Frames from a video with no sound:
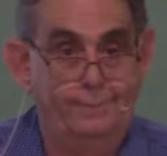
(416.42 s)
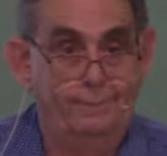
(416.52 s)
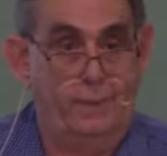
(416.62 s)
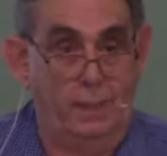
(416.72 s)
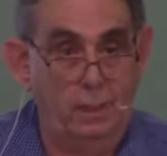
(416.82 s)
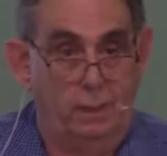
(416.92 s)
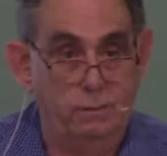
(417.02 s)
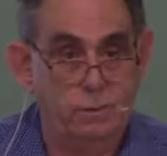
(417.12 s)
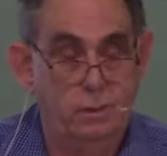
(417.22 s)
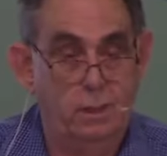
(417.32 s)

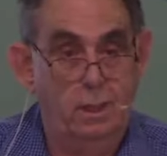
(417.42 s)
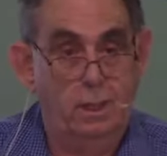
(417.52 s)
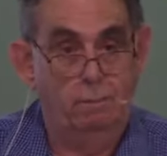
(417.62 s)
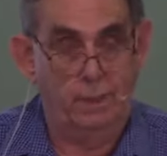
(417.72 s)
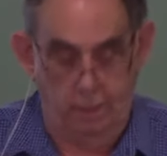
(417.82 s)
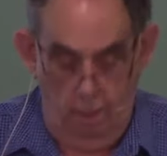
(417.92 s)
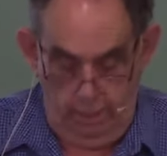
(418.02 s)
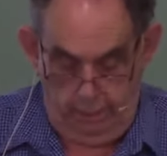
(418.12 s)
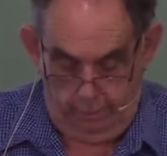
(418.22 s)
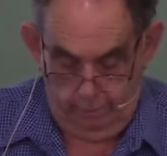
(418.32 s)
English, but
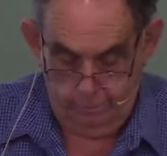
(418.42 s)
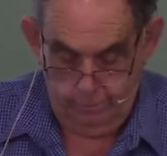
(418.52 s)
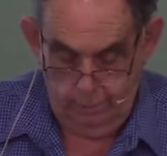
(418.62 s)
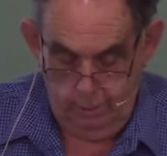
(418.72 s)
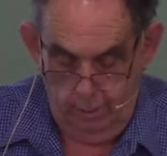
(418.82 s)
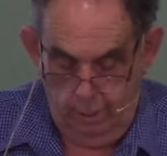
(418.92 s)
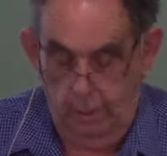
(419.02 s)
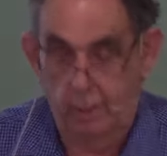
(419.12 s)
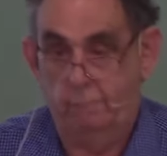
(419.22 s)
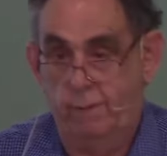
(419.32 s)
gynecus, and
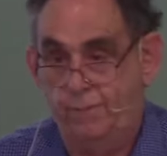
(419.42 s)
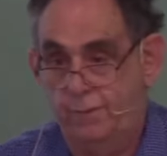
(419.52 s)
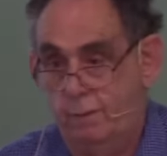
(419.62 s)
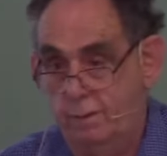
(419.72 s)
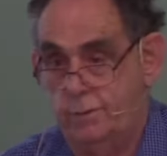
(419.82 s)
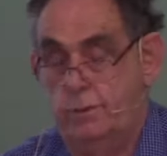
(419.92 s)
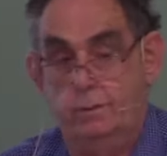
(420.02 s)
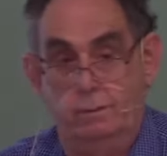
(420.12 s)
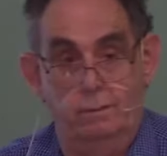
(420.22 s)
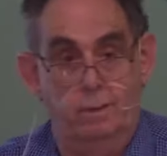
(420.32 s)
it refers
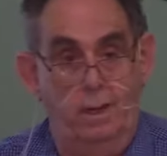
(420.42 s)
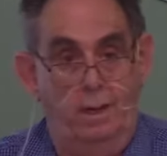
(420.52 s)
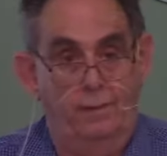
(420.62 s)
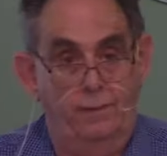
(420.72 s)
to the